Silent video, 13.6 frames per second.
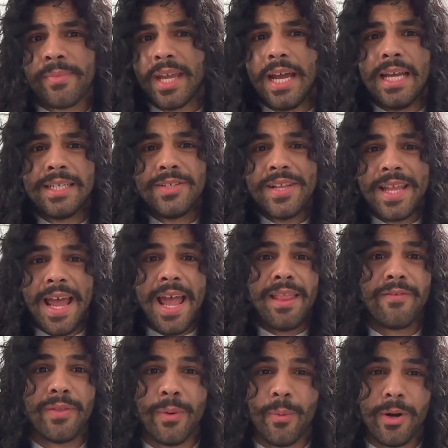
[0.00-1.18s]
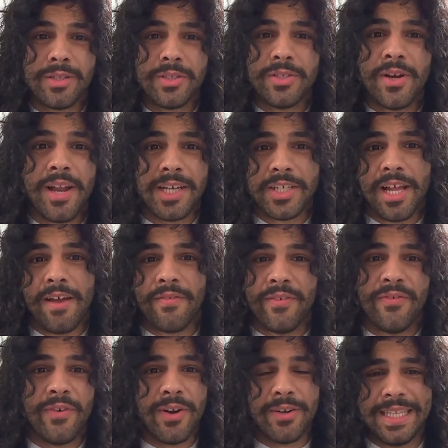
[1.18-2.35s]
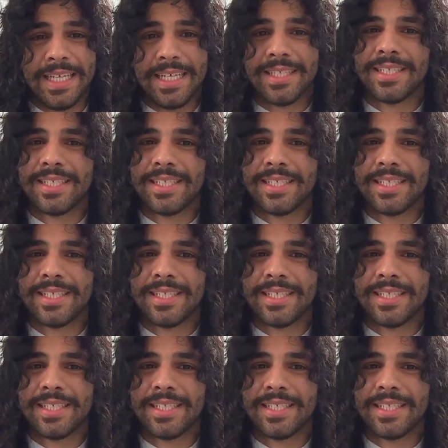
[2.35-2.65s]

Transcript: It's not the end of the world. You don't actually have to follow these.